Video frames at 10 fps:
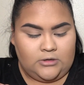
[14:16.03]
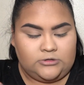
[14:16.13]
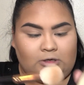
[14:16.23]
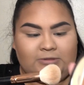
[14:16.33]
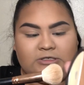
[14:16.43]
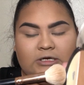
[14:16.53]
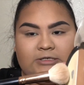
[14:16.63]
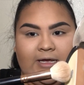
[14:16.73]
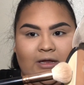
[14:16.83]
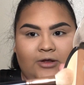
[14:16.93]
So I'm just gonna
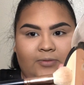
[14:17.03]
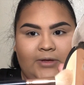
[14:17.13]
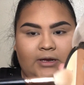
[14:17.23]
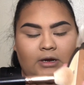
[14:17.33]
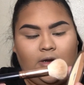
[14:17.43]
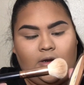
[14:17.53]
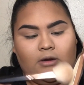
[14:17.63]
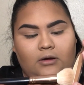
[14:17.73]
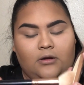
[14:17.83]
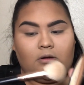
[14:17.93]
take a little bit
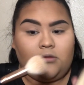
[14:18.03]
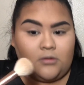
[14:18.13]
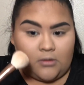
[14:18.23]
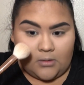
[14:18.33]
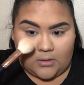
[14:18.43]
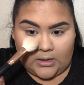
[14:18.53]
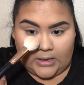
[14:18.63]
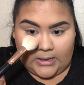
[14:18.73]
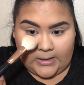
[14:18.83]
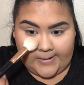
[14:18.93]

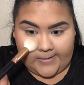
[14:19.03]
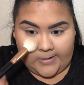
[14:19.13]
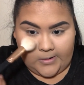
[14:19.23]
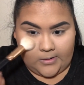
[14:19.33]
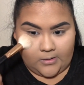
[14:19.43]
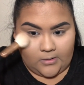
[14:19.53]
and